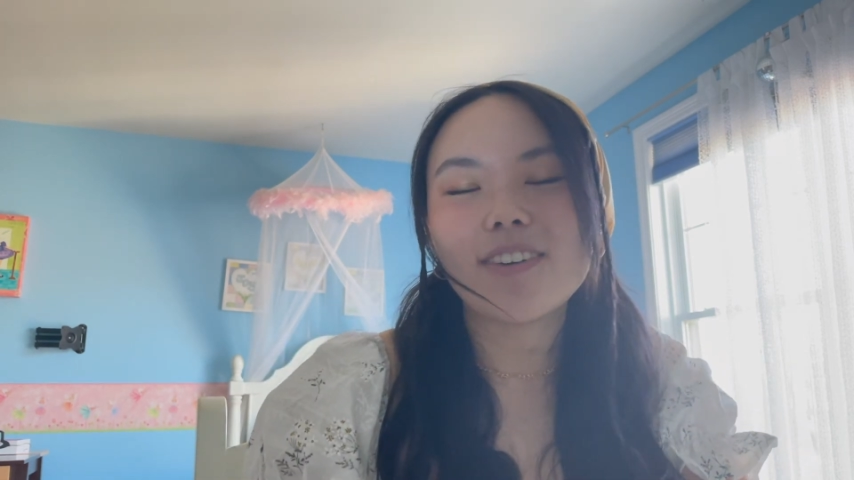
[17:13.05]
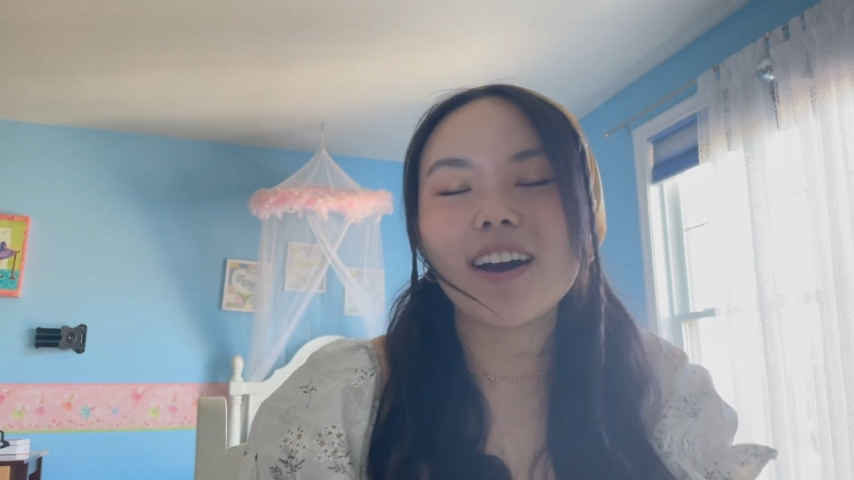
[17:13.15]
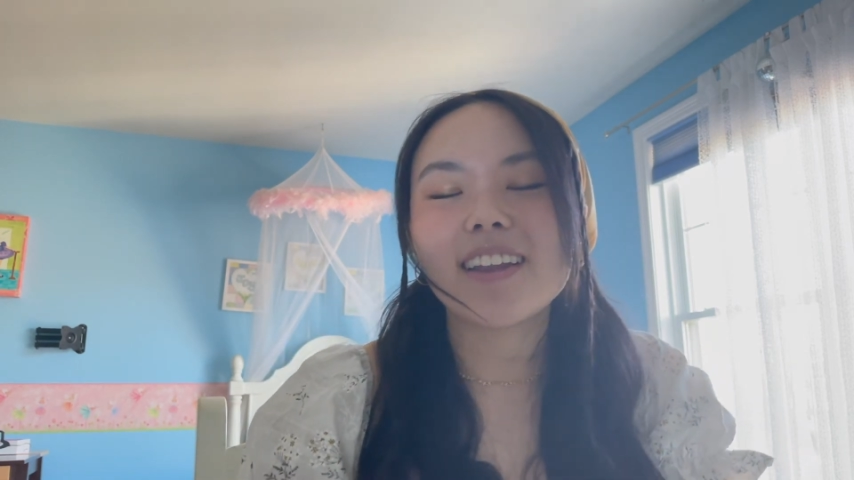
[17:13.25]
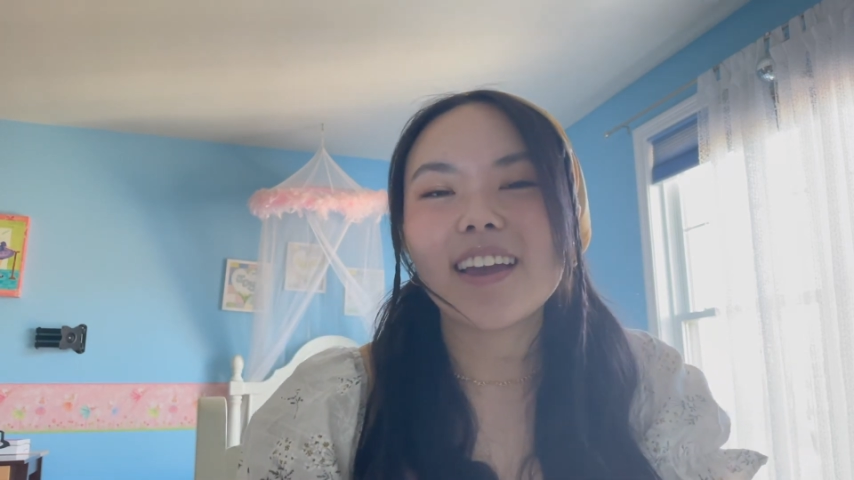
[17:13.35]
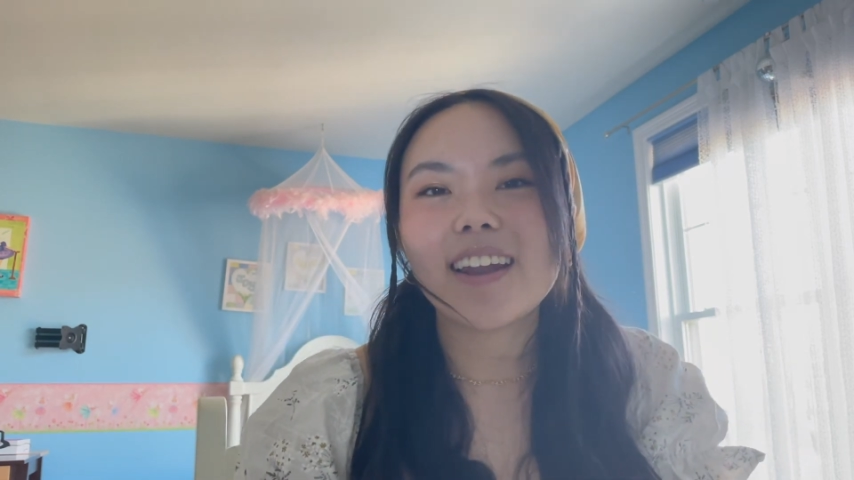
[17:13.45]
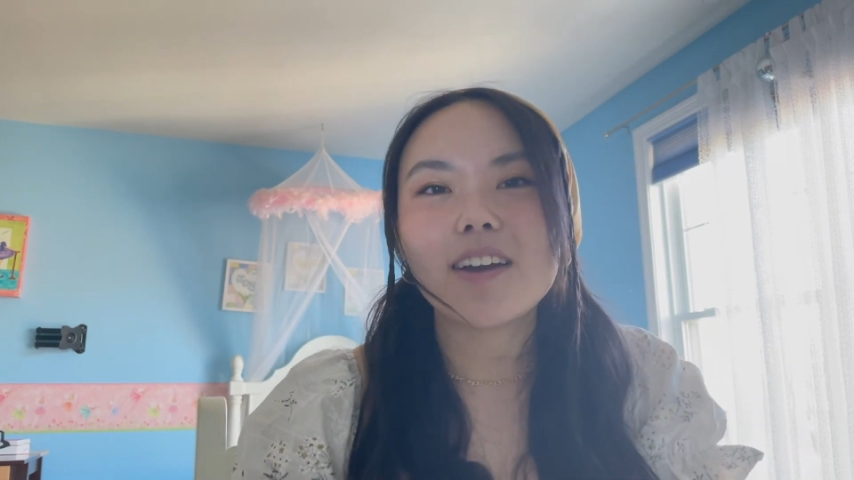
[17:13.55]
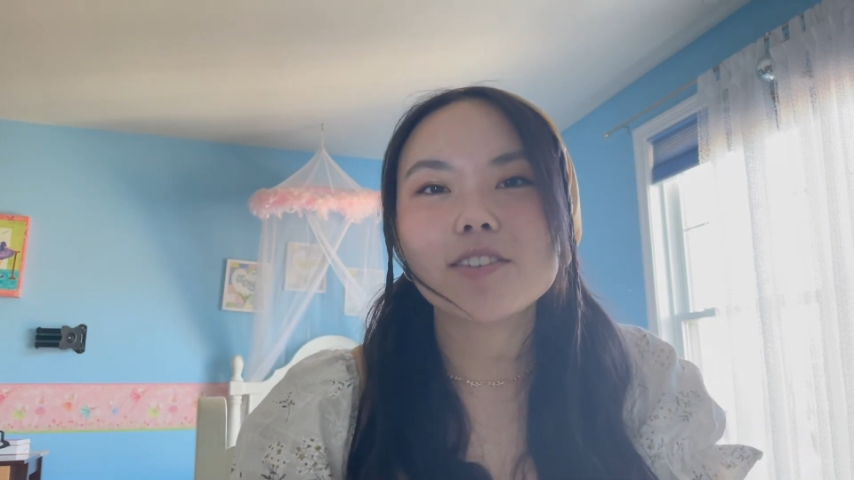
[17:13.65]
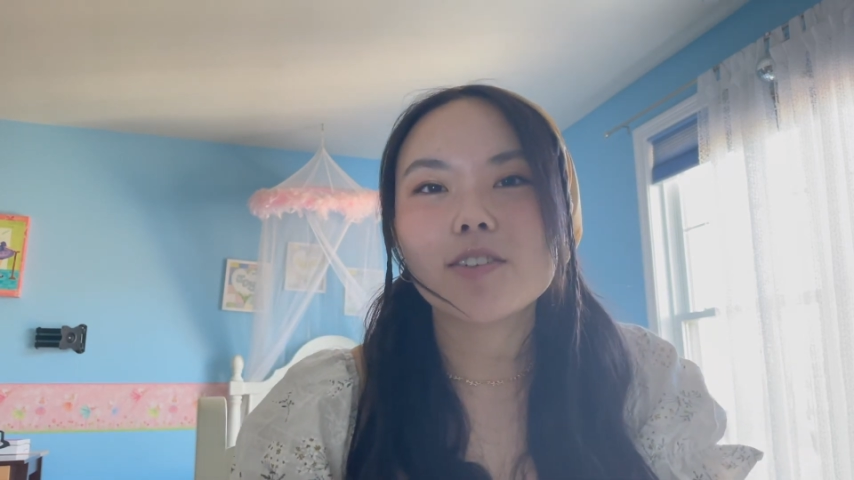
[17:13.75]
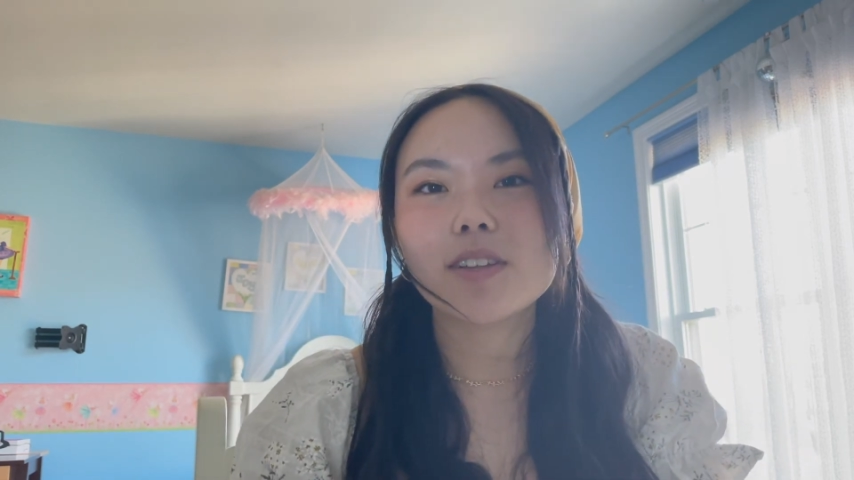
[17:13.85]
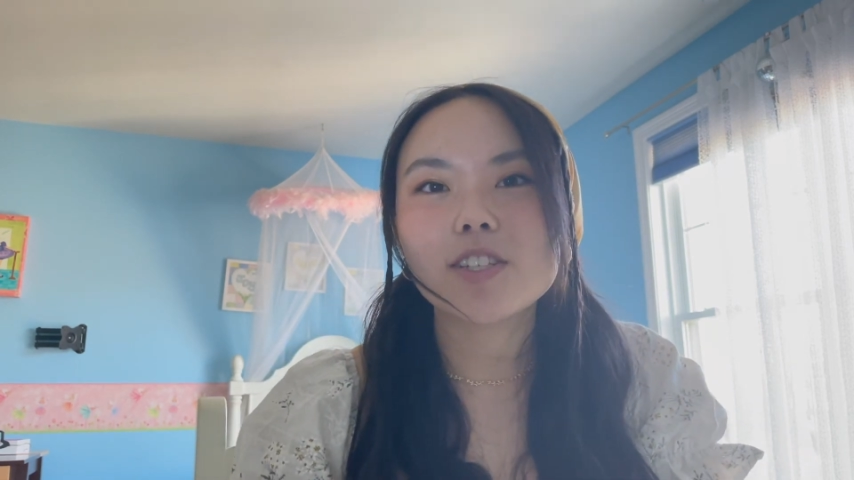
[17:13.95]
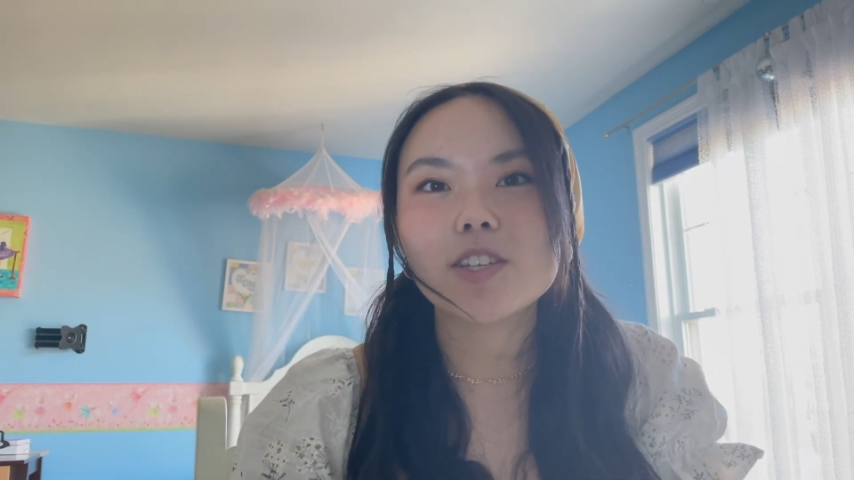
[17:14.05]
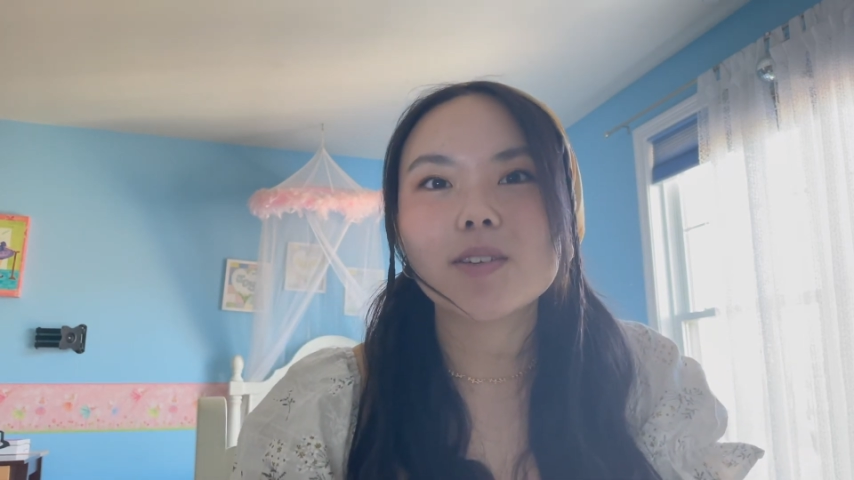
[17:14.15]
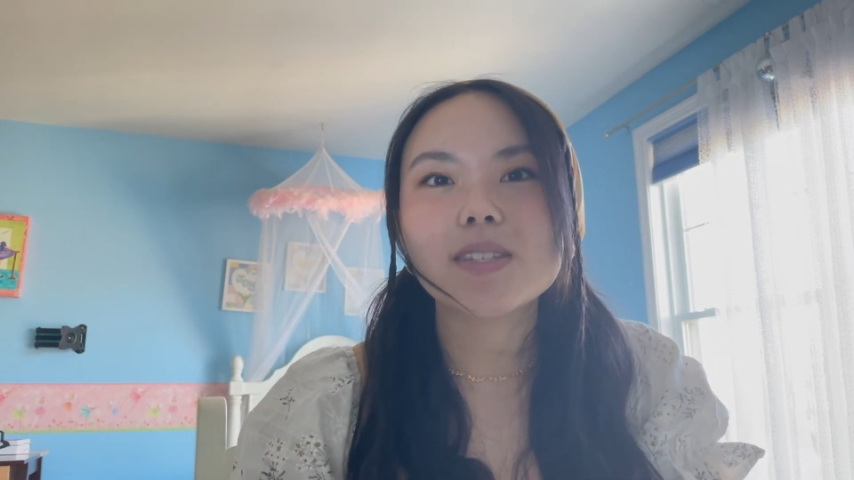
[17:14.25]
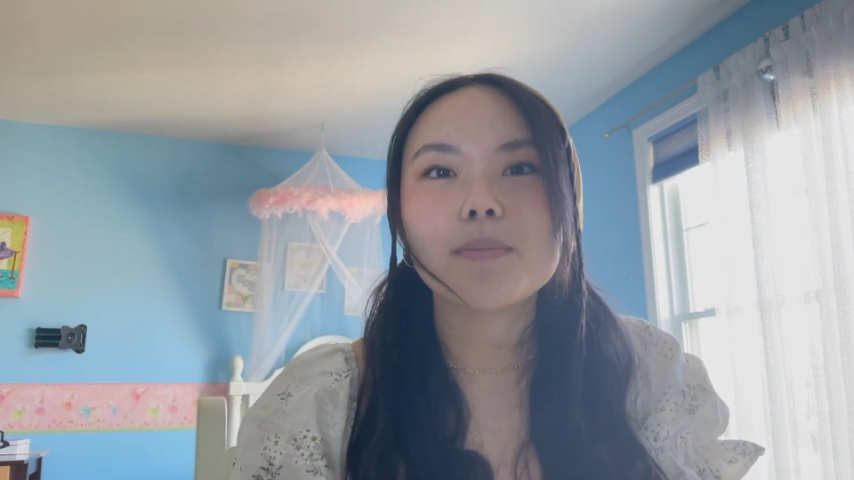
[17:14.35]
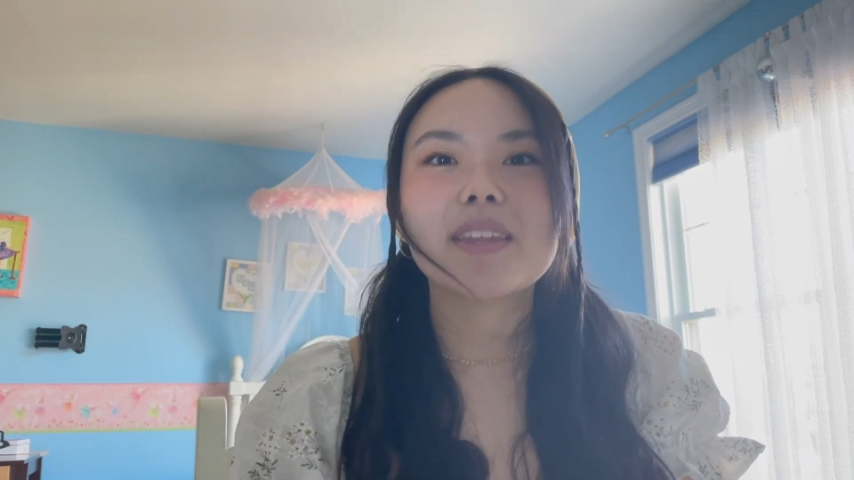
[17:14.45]
fun and I would totally do
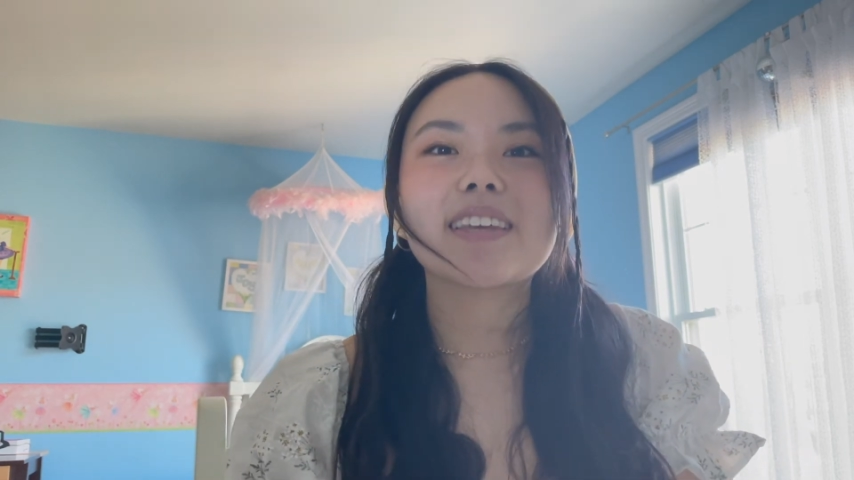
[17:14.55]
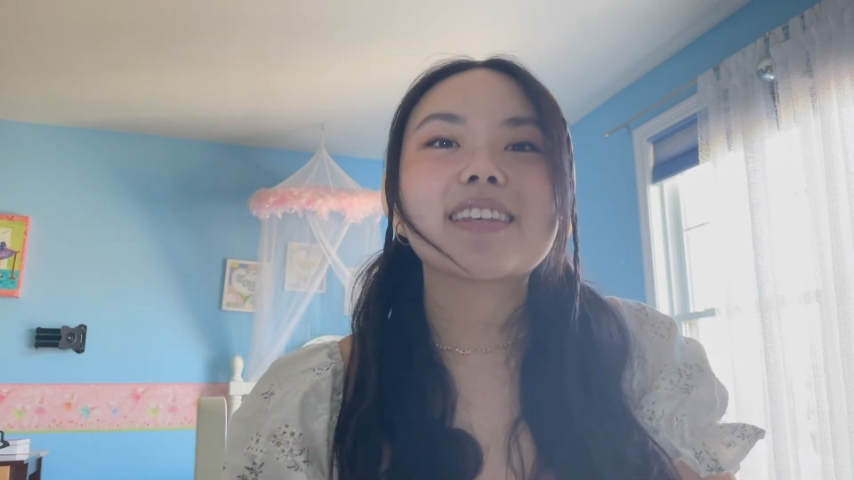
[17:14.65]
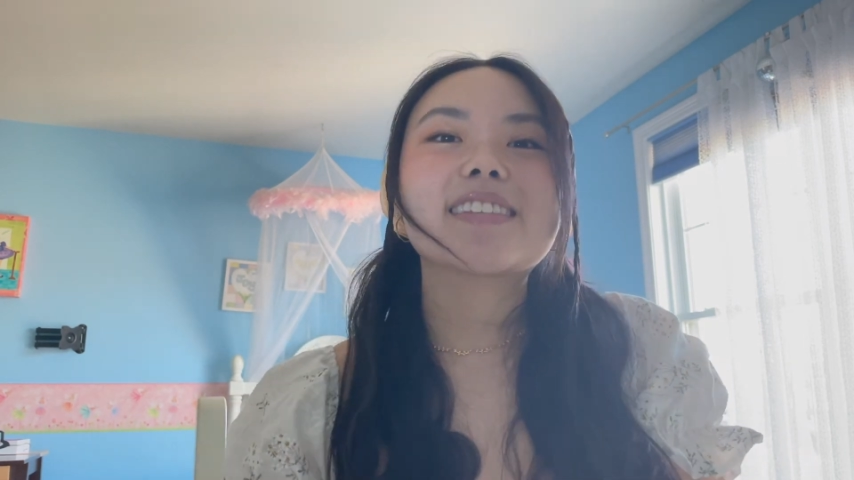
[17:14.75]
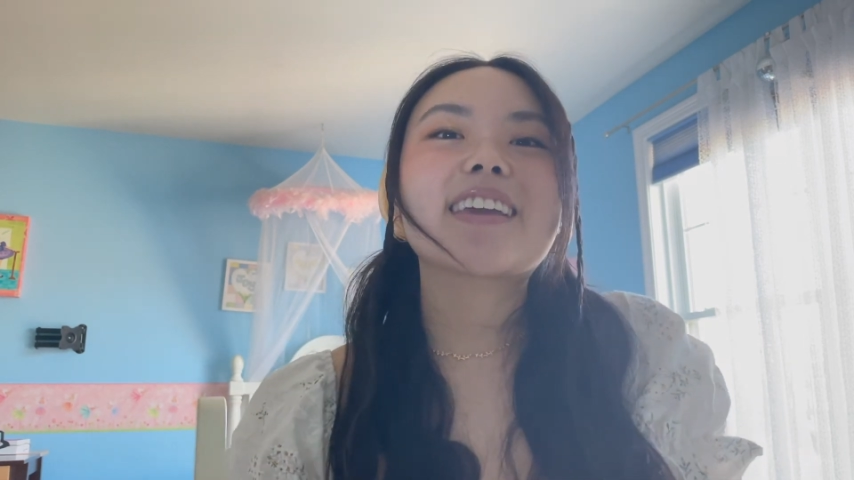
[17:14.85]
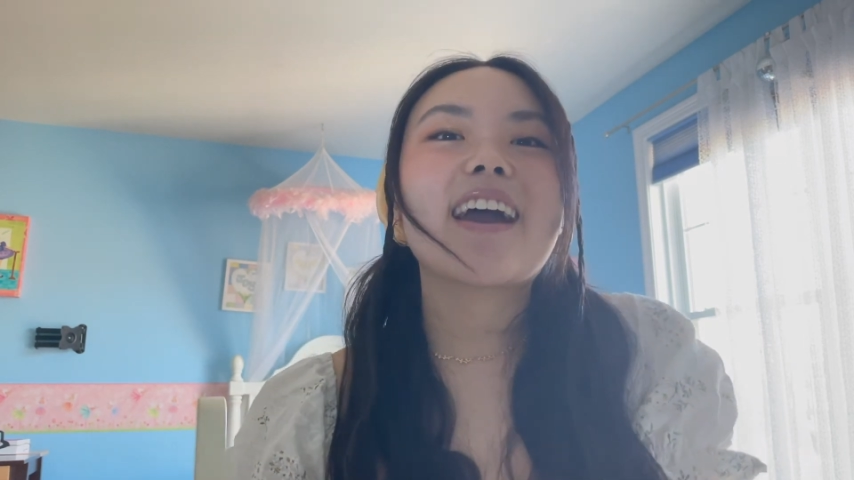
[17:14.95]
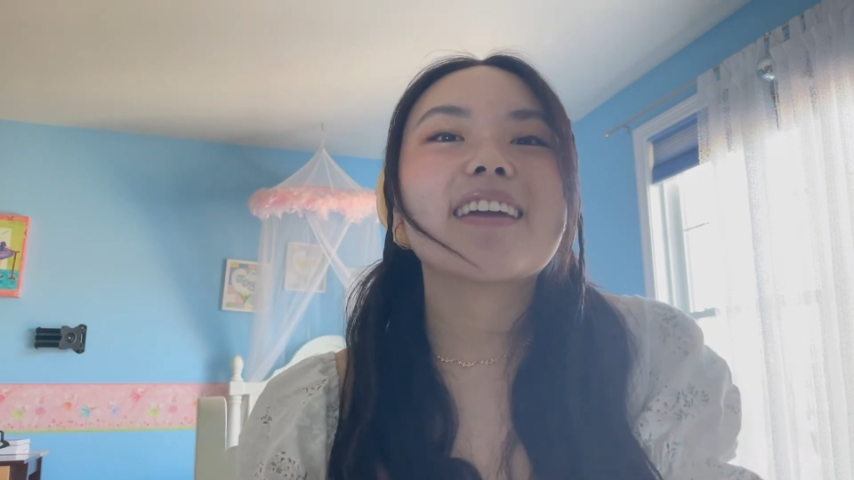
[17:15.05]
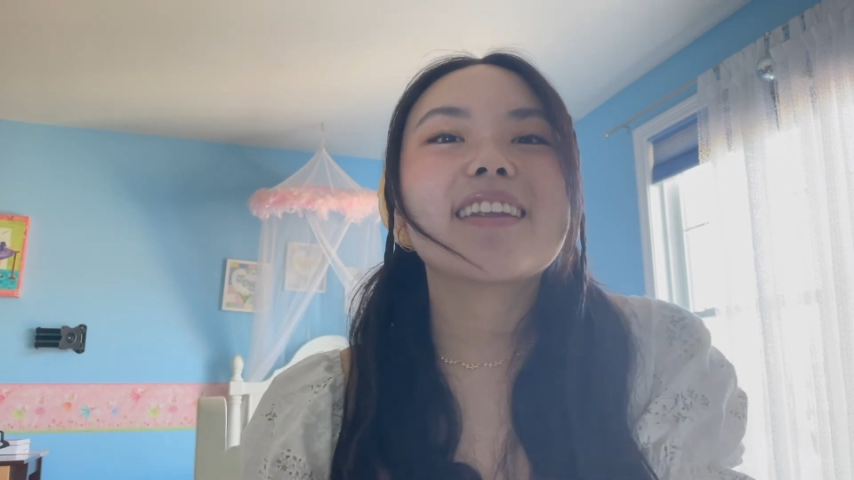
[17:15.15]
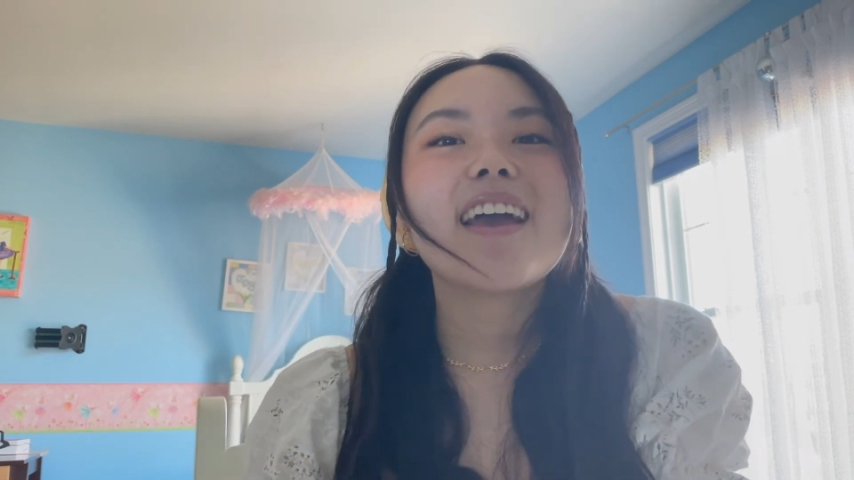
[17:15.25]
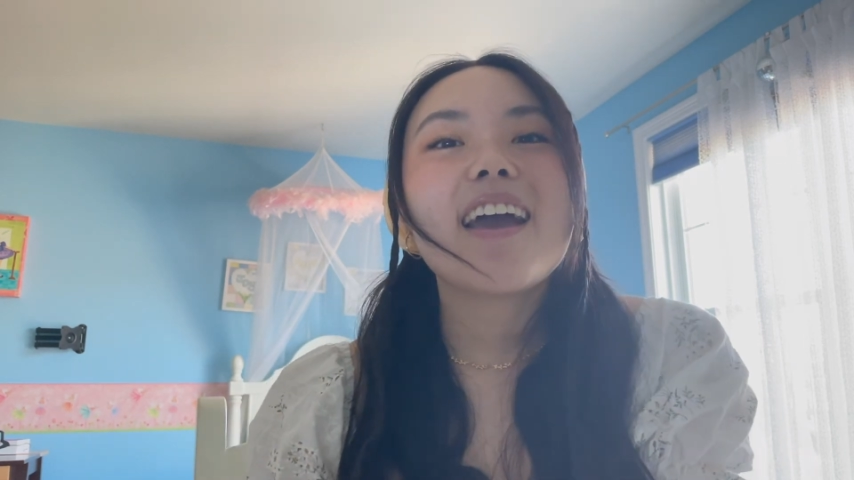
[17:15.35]
something like this again.